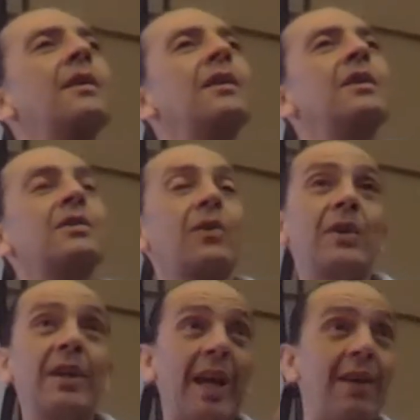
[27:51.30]
So he
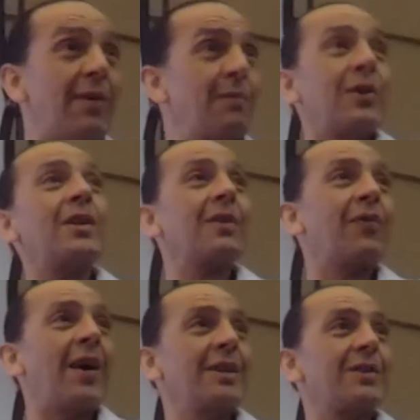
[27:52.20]
gave them good
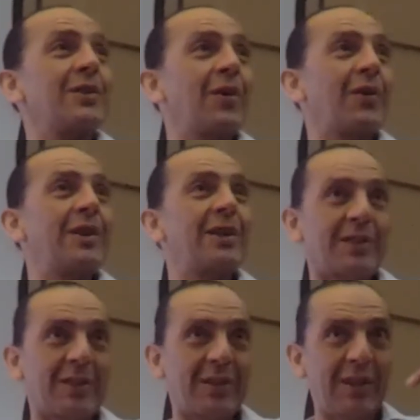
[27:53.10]
advice. He could
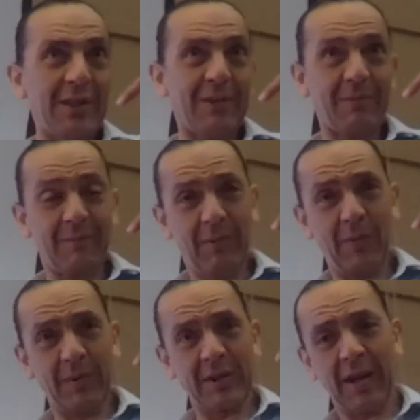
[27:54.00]
see what
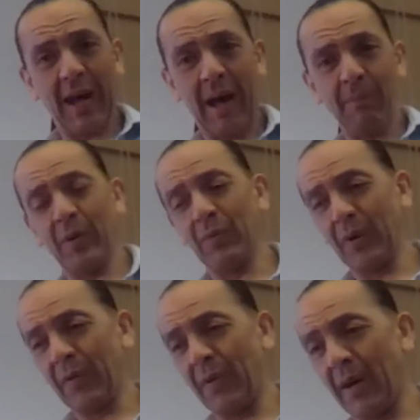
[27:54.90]
was going to happen
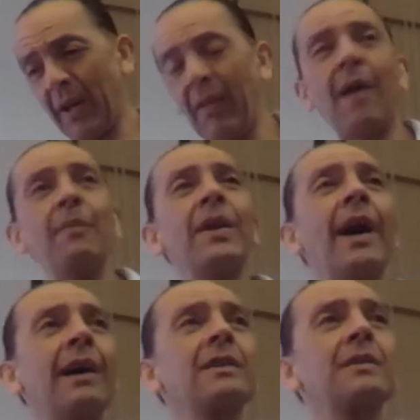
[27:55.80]
with the Allotment
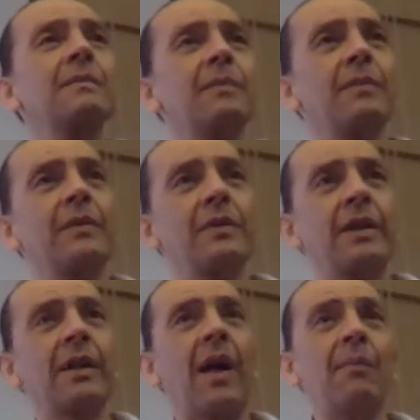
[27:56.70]
Act. The
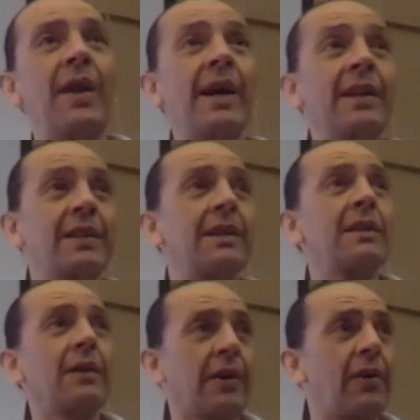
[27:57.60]
Allotment Act did
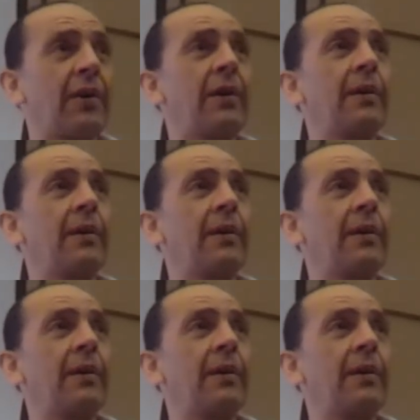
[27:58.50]
occur.